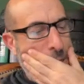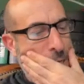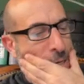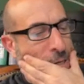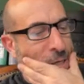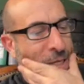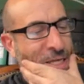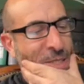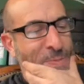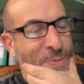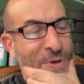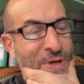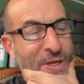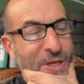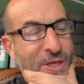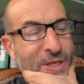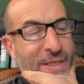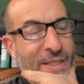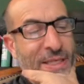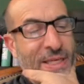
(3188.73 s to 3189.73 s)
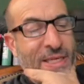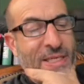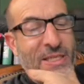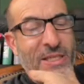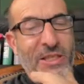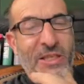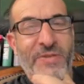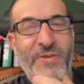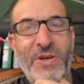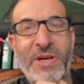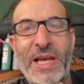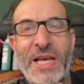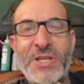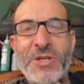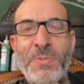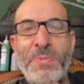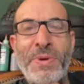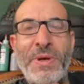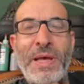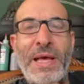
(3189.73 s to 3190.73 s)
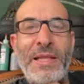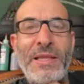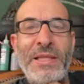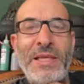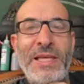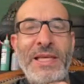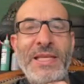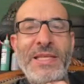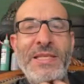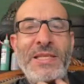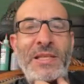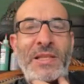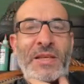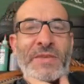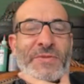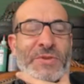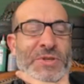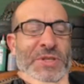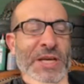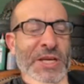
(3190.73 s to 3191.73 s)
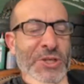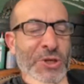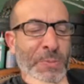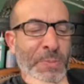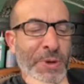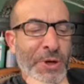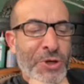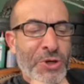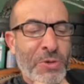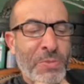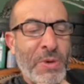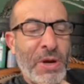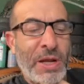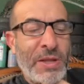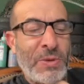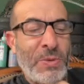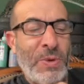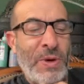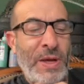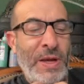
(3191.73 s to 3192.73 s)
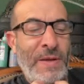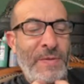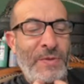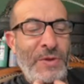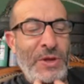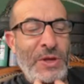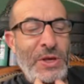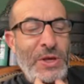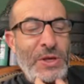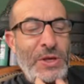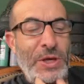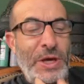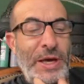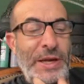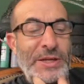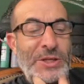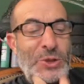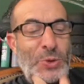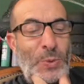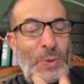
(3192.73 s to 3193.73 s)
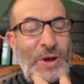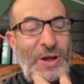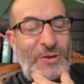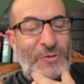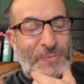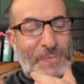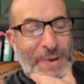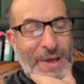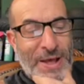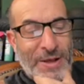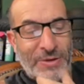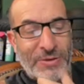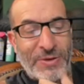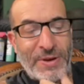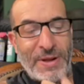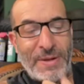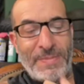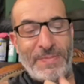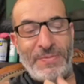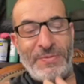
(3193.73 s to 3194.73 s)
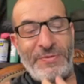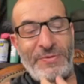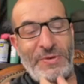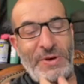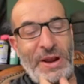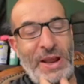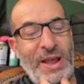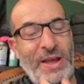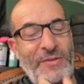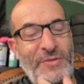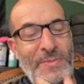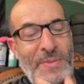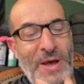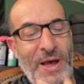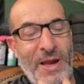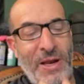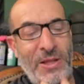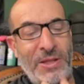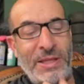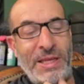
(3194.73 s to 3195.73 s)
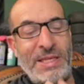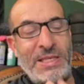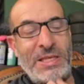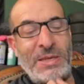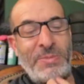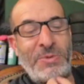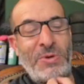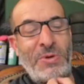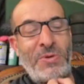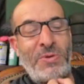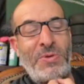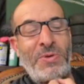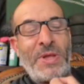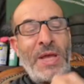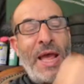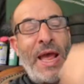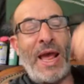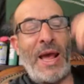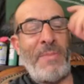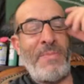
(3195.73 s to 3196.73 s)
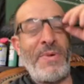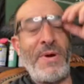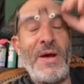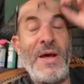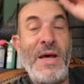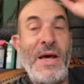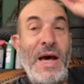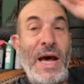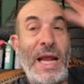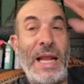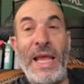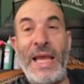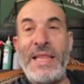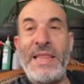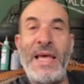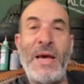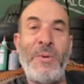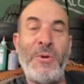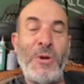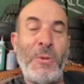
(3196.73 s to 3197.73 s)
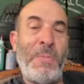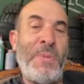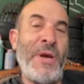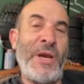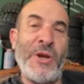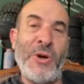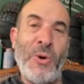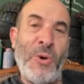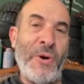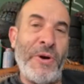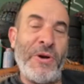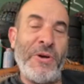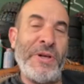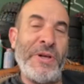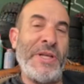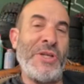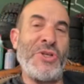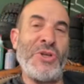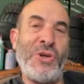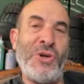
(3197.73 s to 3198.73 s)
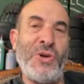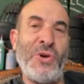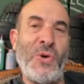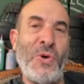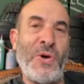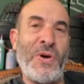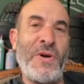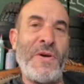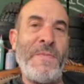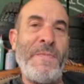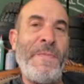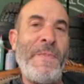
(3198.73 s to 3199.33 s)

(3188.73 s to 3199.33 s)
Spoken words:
That's pretty good. Leads delivered. How's your picture, by the way? You got a 12-pound tip for a half a mile, and they tipped you through the app. I like that when you pick an order, and it's a good order,